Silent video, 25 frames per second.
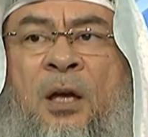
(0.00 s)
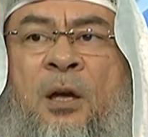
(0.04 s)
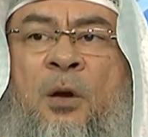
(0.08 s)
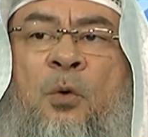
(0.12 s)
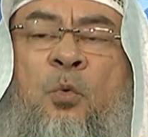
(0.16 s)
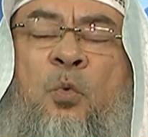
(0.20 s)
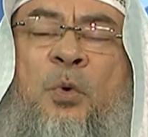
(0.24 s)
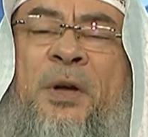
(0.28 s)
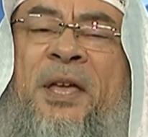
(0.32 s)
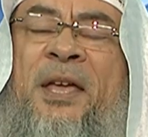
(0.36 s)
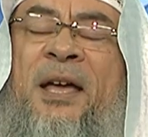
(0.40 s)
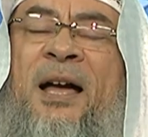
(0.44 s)

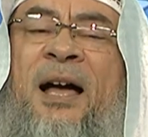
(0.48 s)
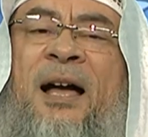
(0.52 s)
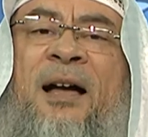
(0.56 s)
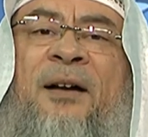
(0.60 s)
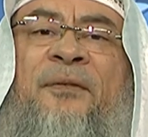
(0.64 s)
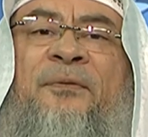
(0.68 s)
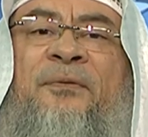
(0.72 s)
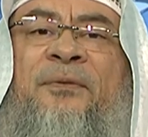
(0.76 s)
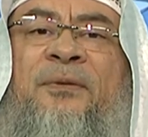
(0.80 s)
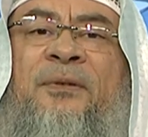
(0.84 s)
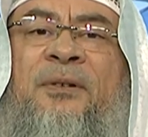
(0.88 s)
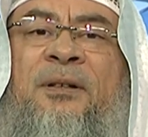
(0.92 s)
we
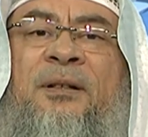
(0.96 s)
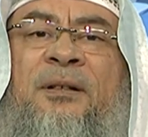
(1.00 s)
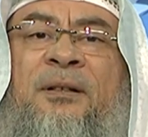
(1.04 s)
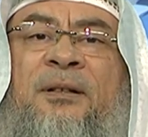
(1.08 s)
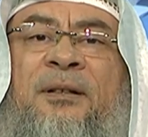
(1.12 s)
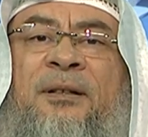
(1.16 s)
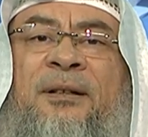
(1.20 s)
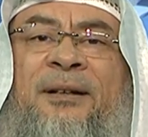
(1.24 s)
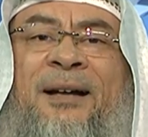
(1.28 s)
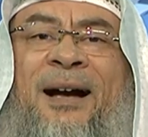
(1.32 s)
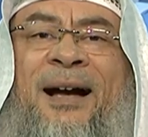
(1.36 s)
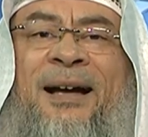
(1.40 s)
have
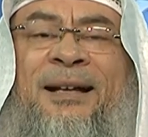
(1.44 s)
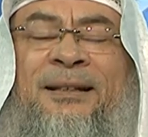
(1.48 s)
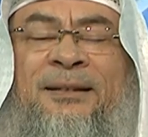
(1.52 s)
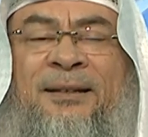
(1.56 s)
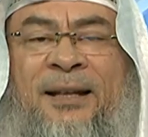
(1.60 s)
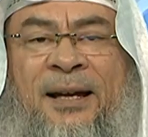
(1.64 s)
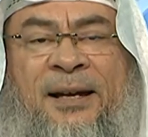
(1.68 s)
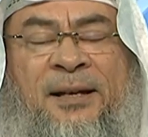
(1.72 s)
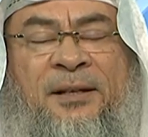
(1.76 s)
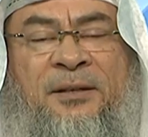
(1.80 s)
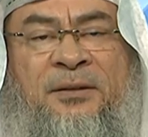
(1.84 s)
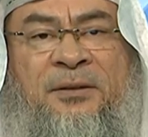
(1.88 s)

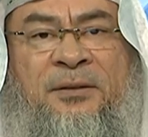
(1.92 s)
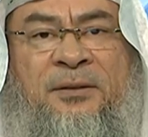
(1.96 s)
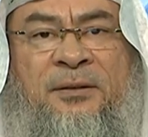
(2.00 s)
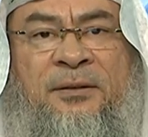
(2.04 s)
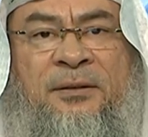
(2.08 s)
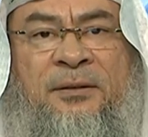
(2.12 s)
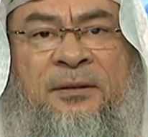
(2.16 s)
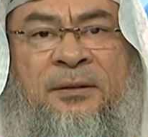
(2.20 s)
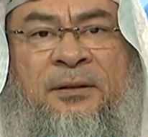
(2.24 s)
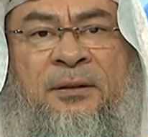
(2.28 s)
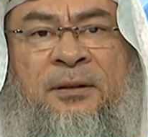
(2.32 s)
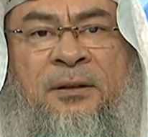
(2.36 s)
guidelines.
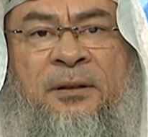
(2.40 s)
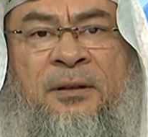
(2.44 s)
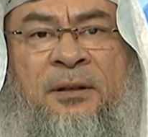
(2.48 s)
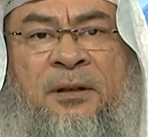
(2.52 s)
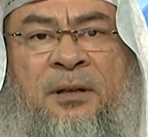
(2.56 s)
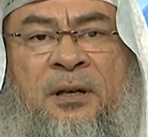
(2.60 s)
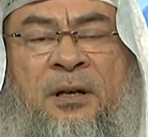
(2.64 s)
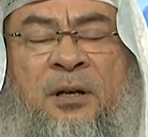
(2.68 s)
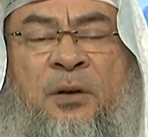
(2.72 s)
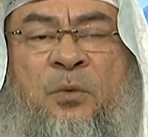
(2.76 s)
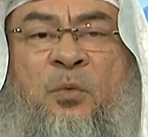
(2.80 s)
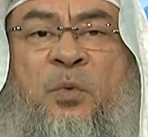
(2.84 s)

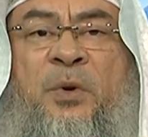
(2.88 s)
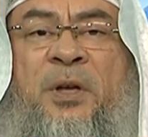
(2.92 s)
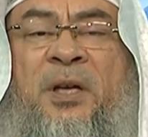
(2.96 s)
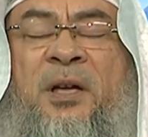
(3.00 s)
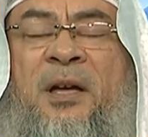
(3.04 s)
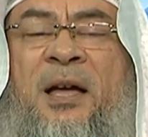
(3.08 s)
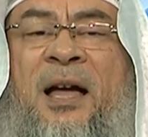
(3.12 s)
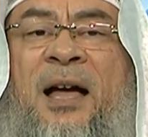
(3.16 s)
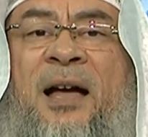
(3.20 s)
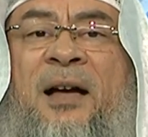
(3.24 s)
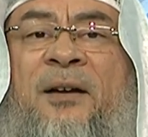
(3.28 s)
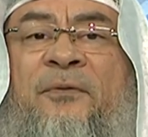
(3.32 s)
We
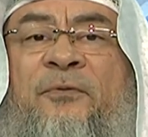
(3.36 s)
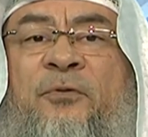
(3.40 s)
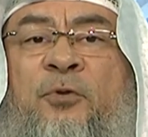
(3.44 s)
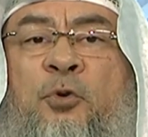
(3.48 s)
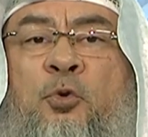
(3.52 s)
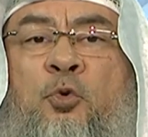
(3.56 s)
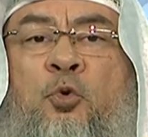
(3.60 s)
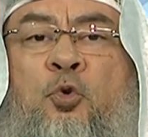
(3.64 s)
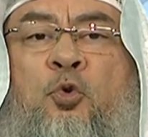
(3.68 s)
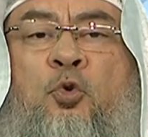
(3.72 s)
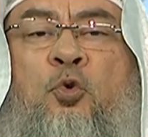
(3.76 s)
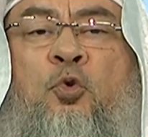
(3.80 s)
have
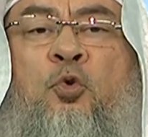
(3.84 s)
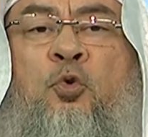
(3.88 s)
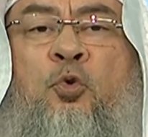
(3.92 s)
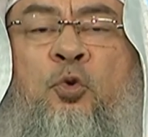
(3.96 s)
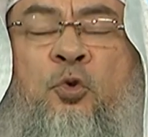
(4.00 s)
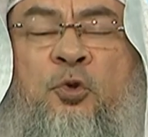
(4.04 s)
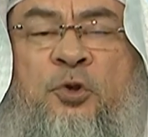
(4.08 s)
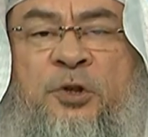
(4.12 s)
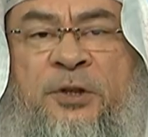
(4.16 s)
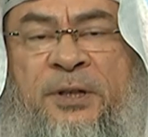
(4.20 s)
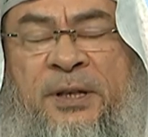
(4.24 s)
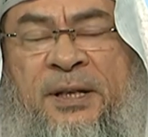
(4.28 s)

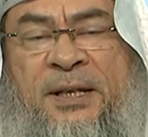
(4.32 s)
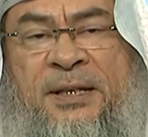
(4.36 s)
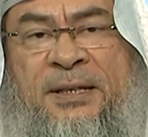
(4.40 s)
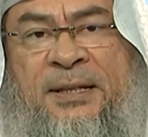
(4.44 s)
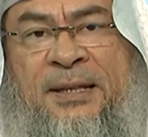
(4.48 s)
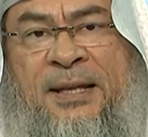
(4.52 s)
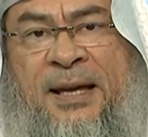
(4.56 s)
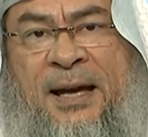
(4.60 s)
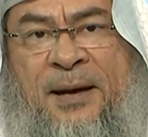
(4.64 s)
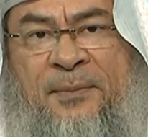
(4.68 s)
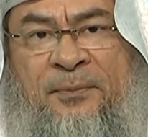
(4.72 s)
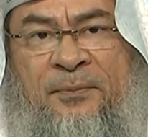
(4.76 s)
rules in
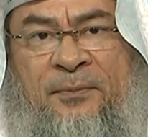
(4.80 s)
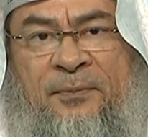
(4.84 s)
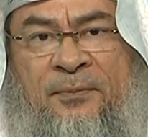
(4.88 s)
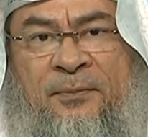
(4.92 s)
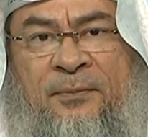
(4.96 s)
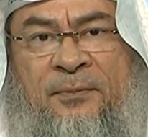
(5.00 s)
Islam.